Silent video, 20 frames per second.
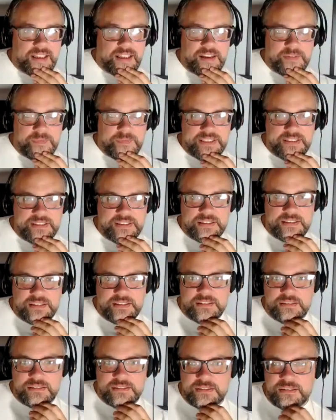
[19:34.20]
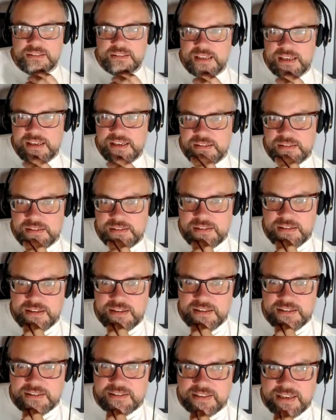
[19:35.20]
I mean, in
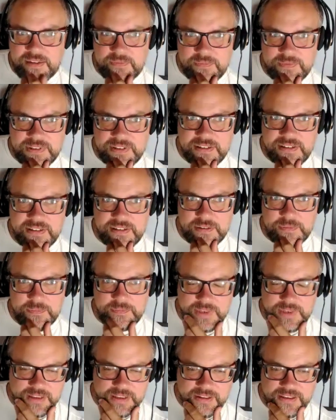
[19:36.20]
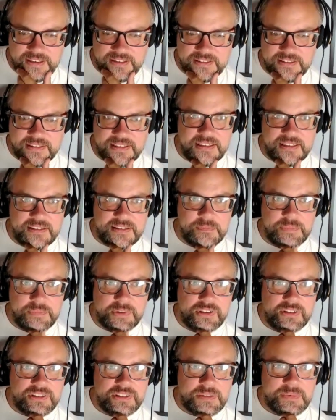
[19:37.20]
skepticism, it's
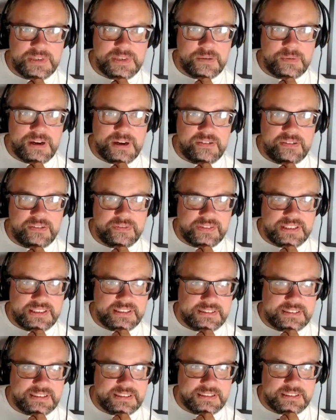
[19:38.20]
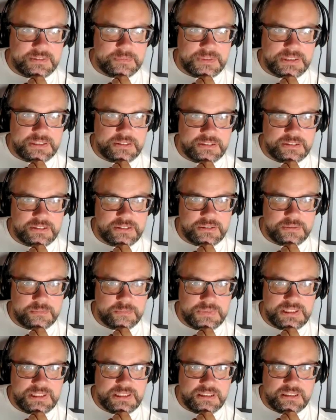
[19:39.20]
important to be aware of these things, because
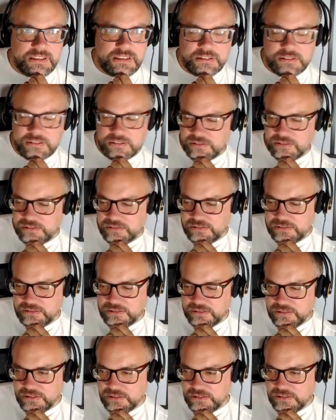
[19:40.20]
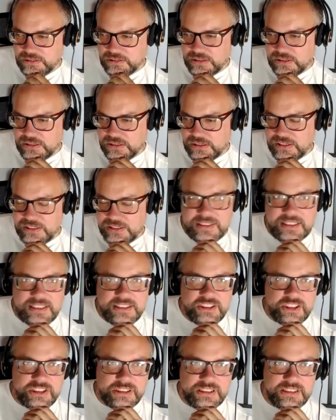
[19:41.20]
we are
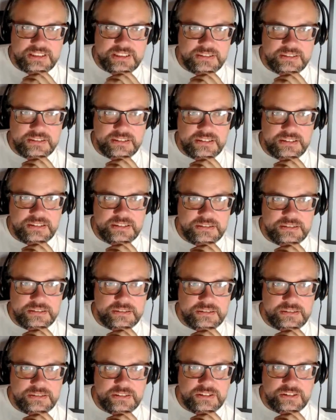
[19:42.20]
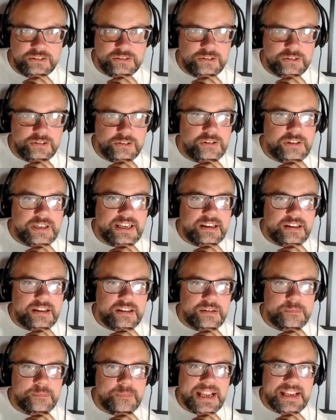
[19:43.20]
essentially, looking at
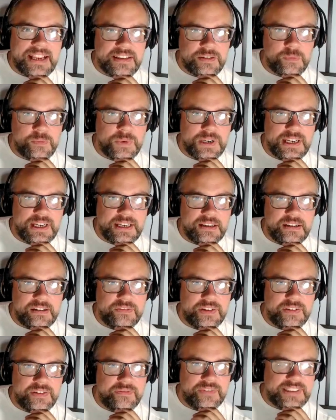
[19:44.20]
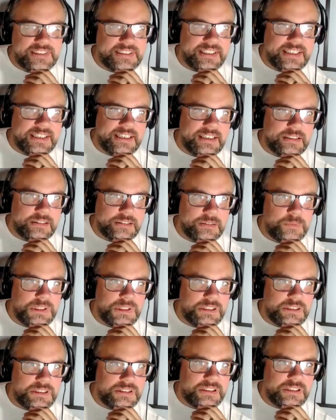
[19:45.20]
the best way of investigating the
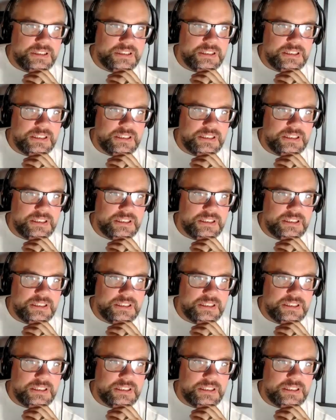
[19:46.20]
world.